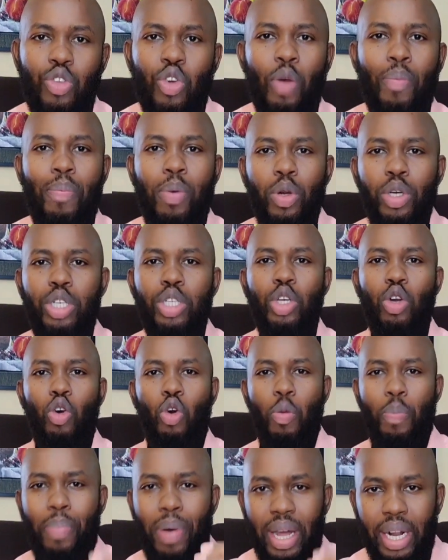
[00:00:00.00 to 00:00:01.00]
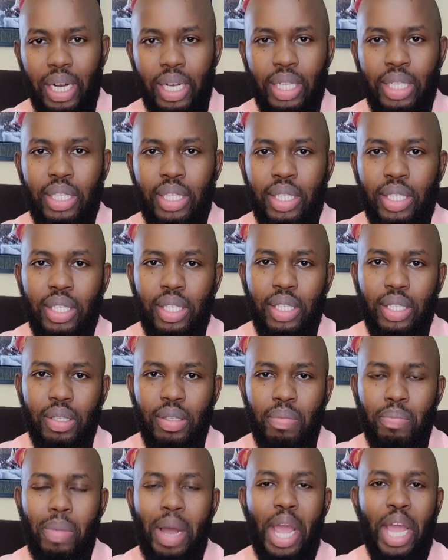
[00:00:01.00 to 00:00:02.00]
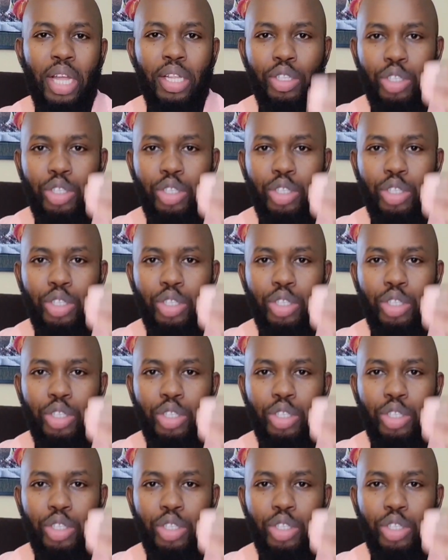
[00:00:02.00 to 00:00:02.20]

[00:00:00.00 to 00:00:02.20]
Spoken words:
Your body operates by